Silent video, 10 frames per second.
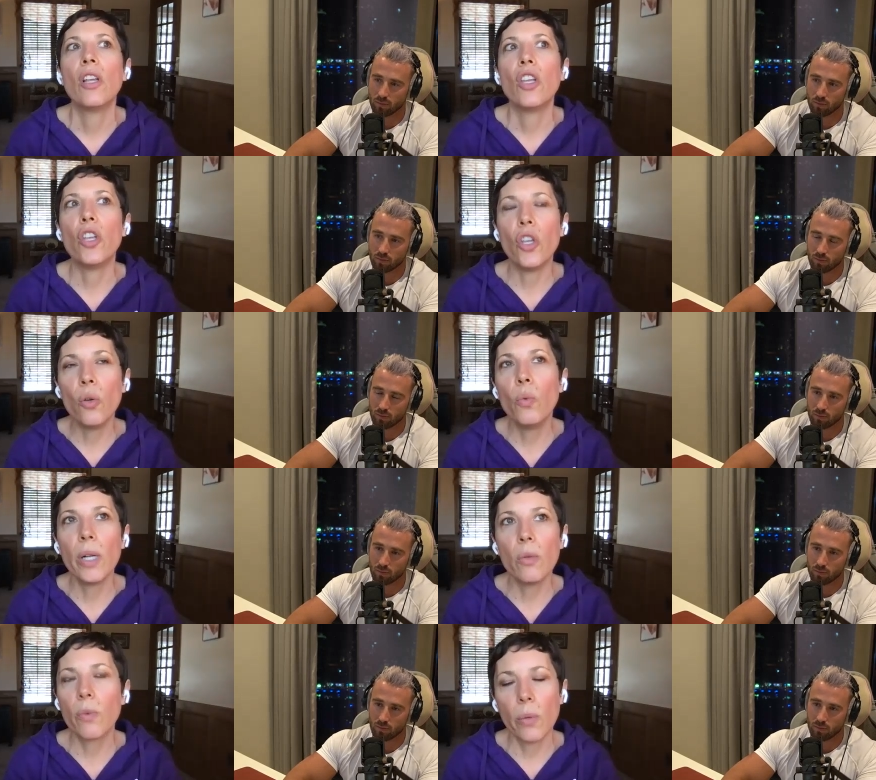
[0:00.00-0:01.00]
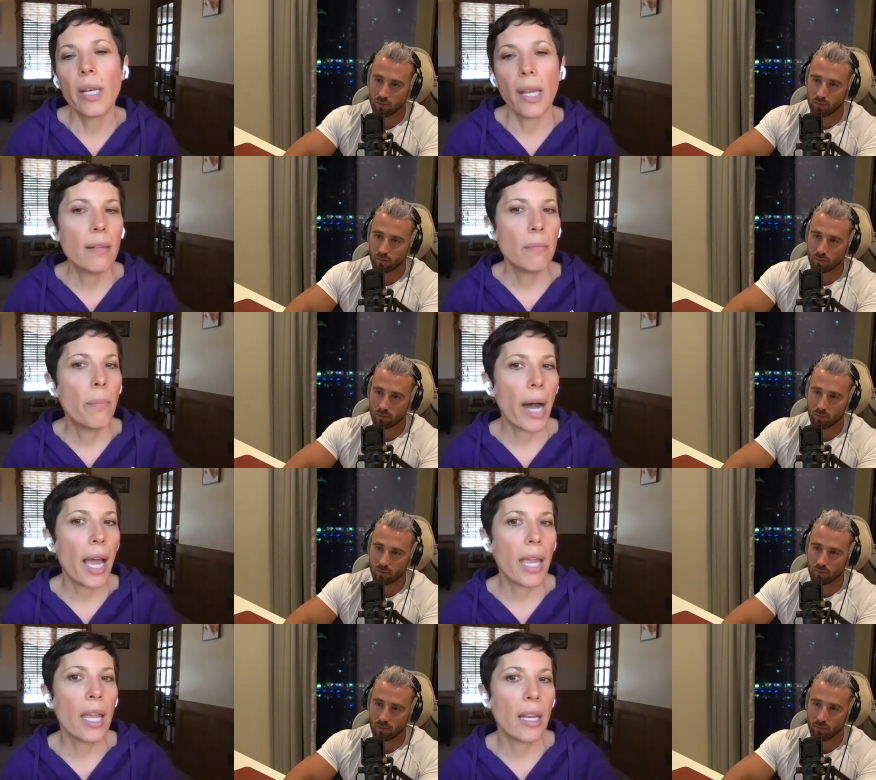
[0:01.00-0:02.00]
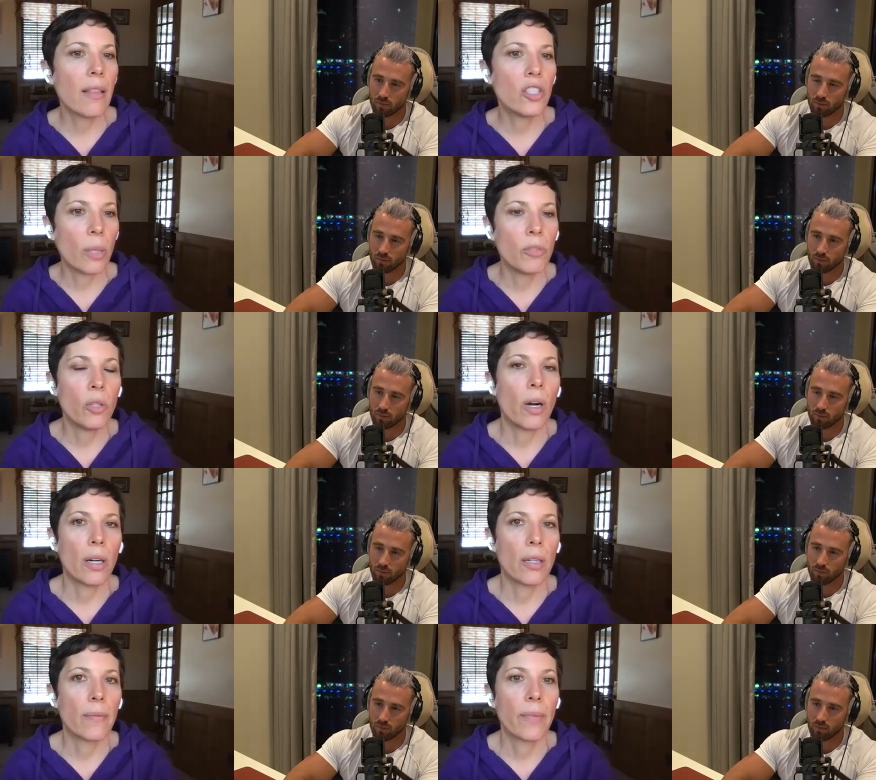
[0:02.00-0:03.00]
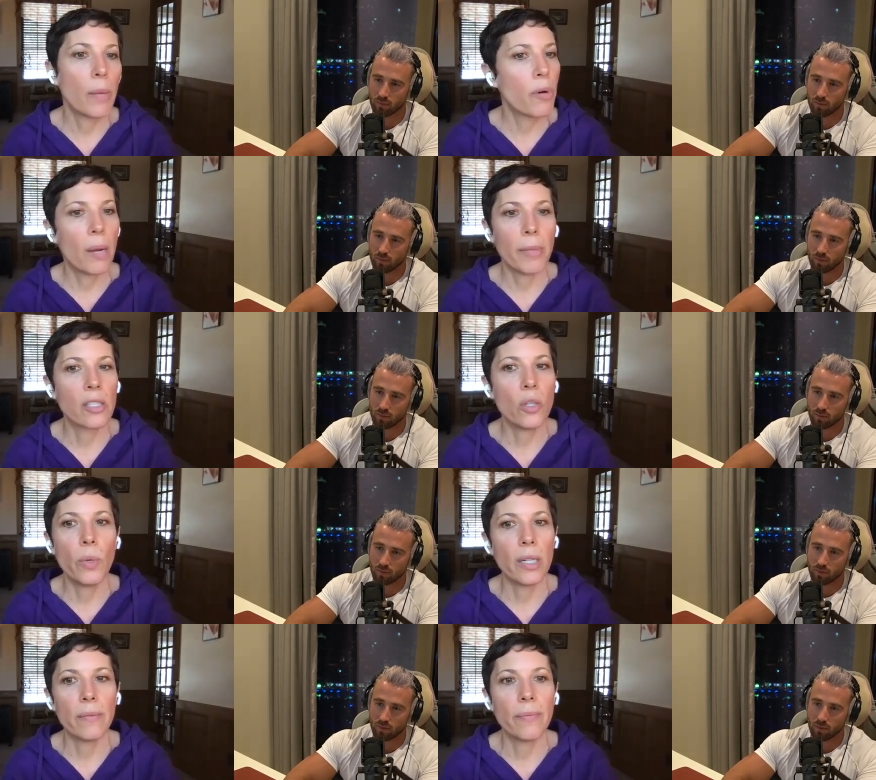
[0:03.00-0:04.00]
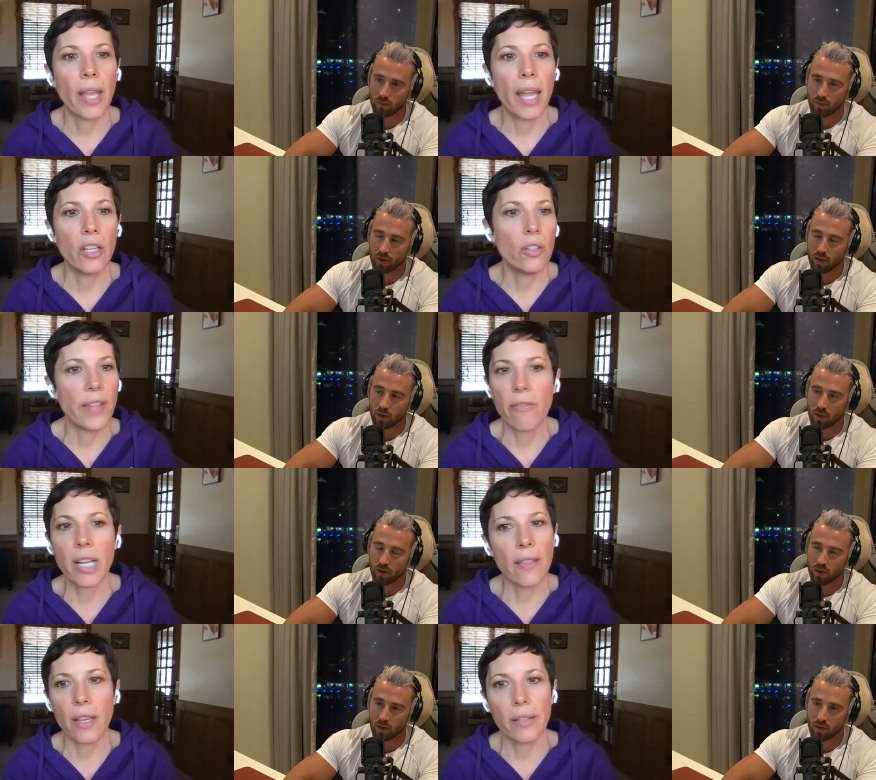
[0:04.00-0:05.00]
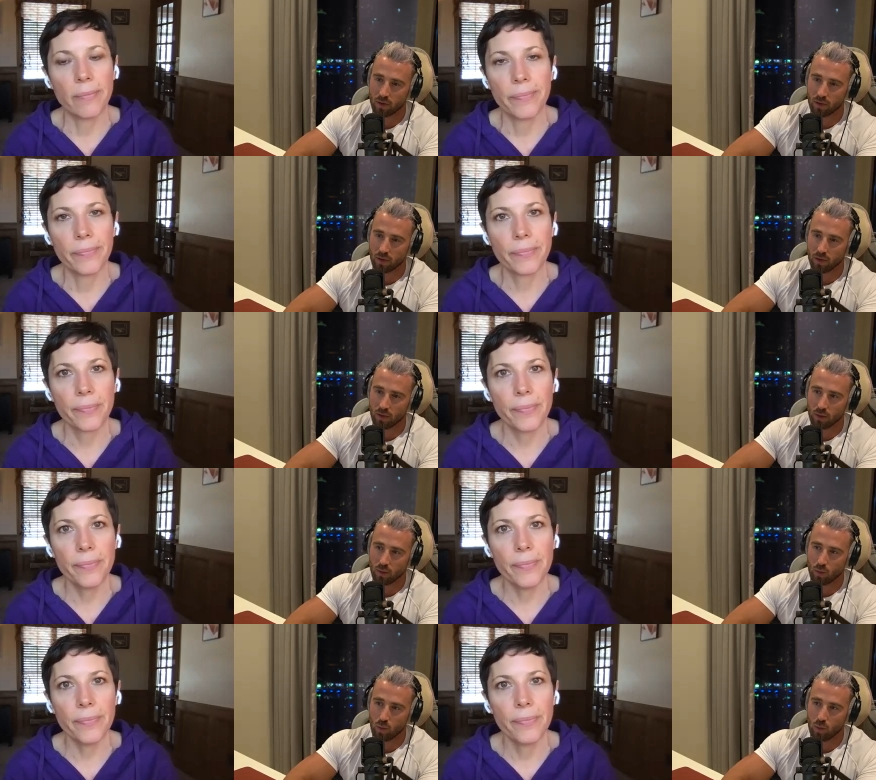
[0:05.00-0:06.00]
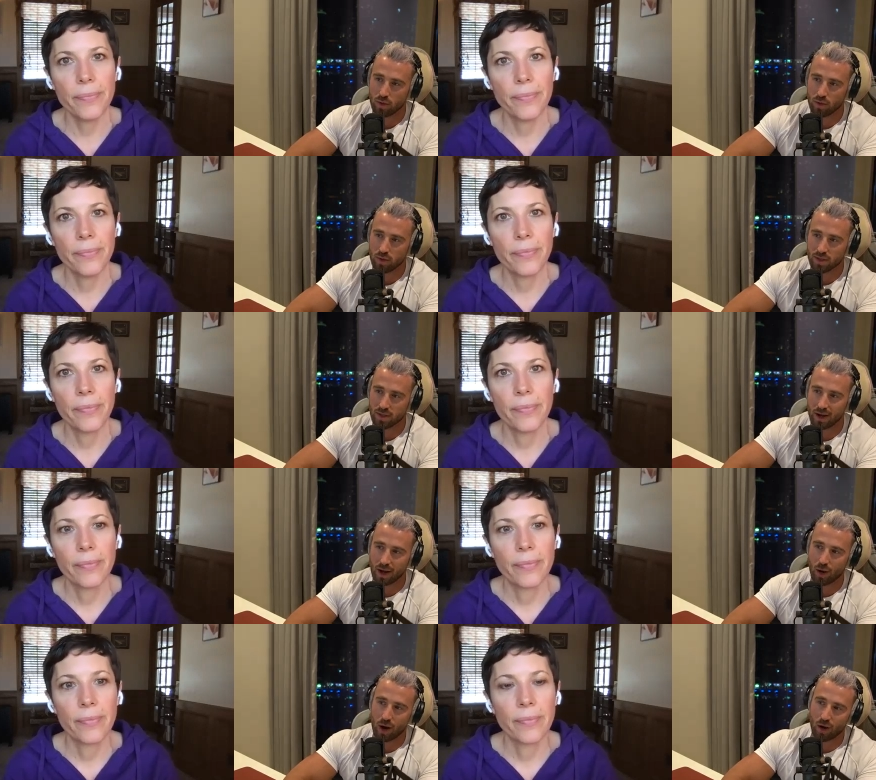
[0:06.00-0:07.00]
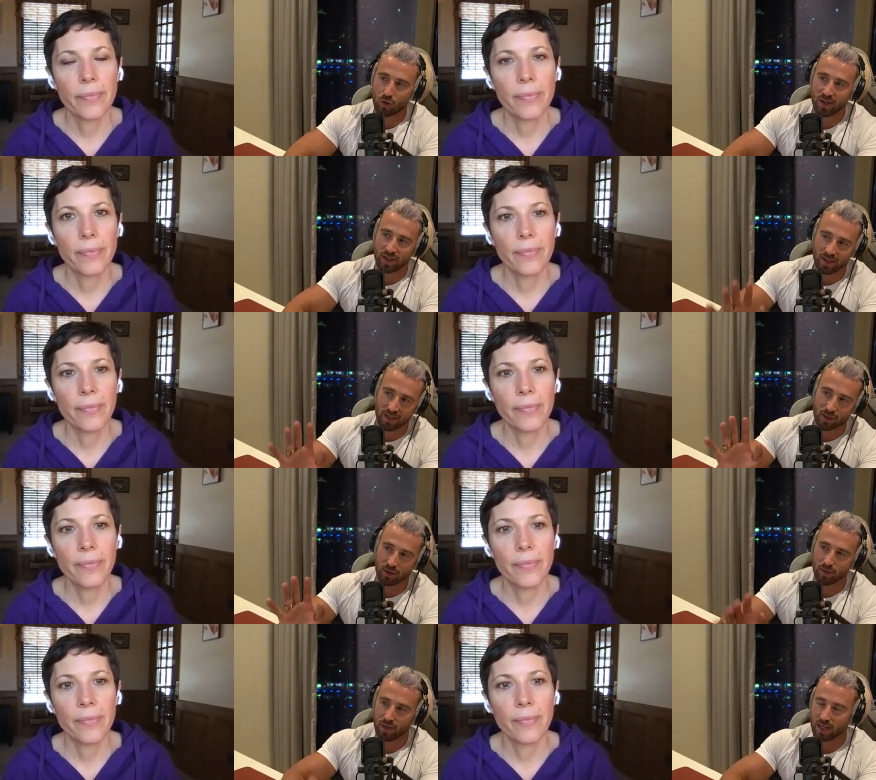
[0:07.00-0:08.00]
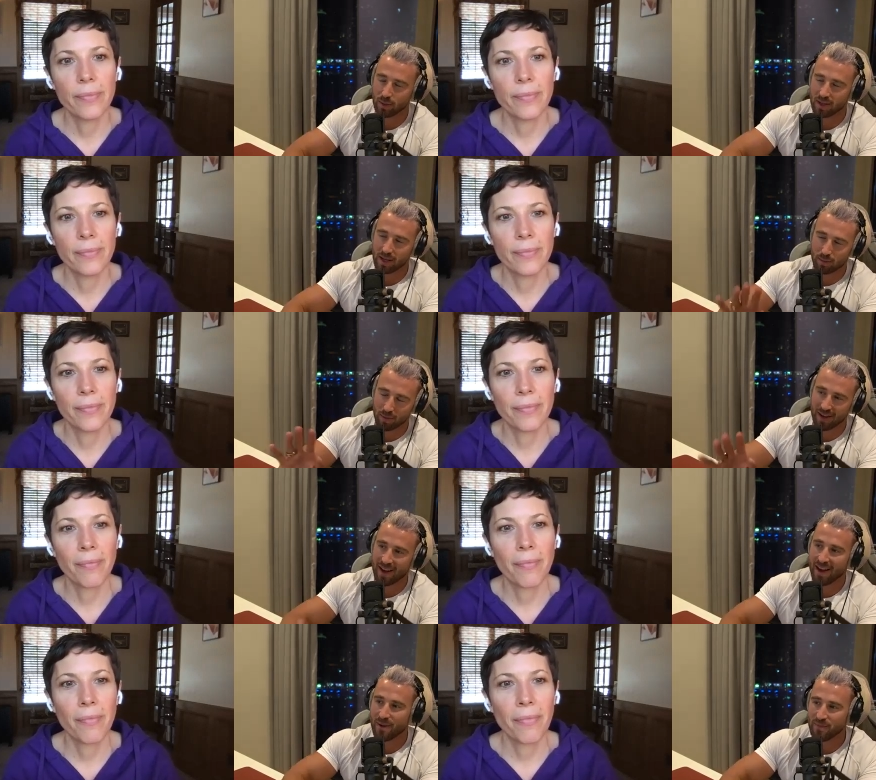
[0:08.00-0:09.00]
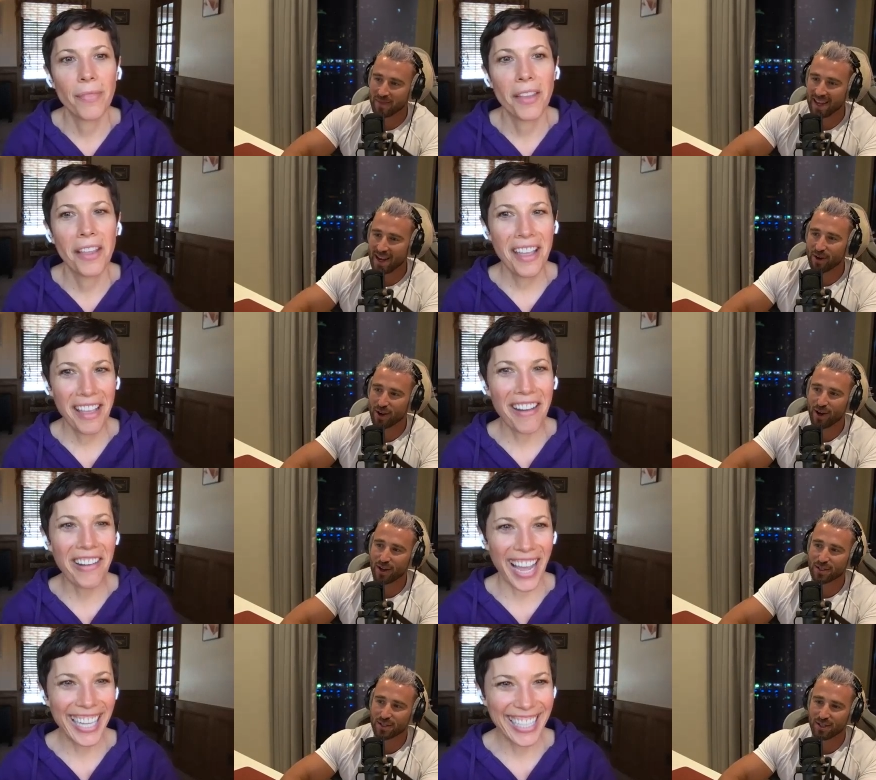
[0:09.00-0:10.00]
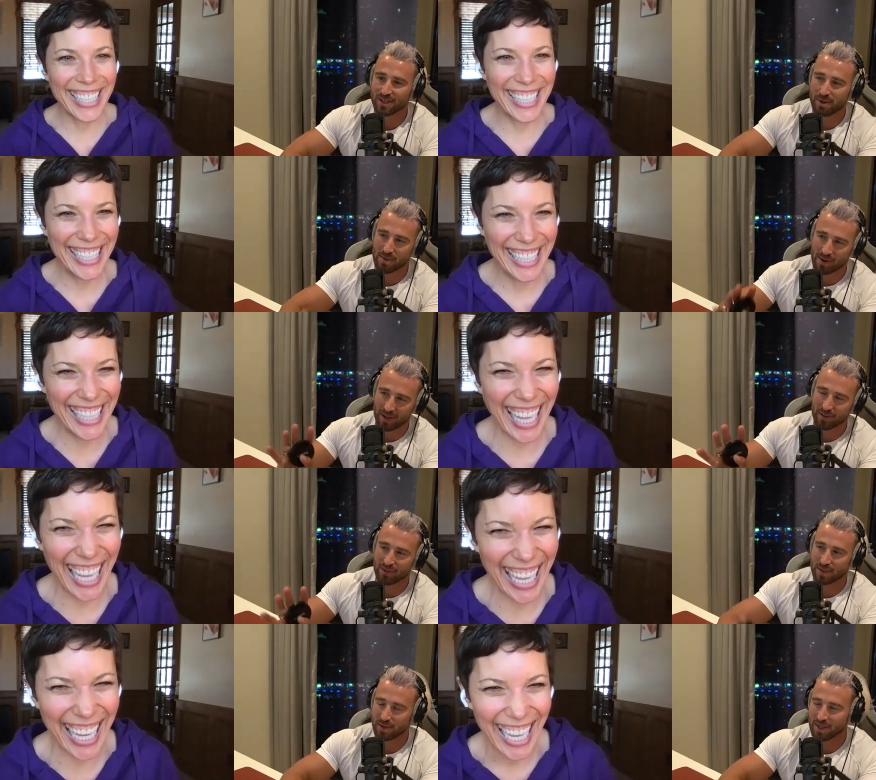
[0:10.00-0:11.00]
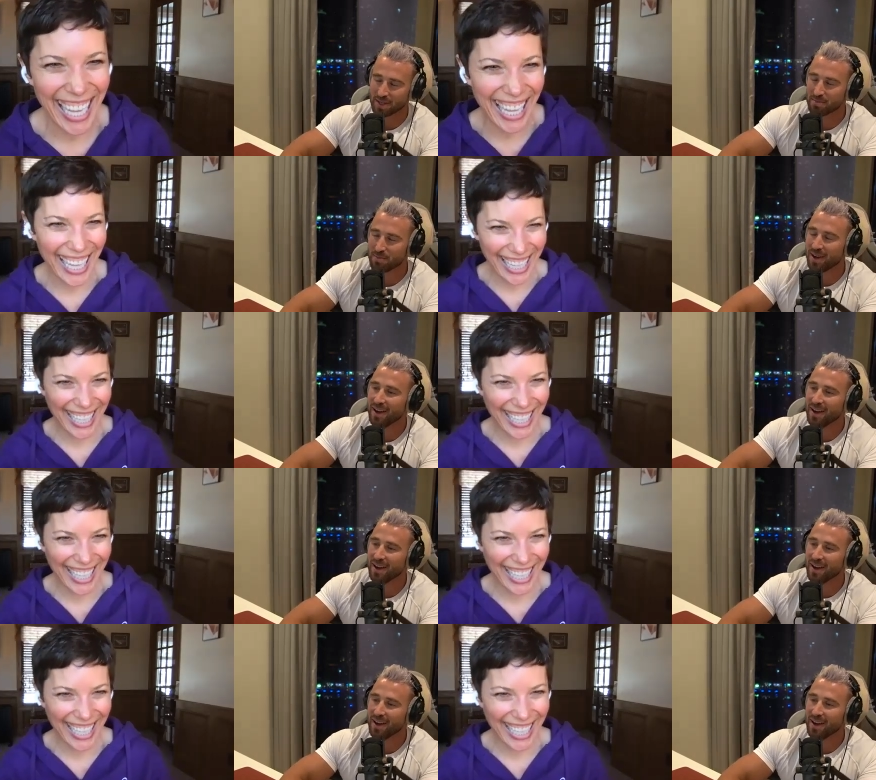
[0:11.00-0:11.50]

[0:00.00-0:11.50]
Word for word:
Speaker 1: you will ruin it by hitting the gym too hard. I promise you will, and you'll never get there.
Speaker 2: What would you? I'll, I'll agree to disagree completely with that, but um, in regards okay. to people have different opinions. But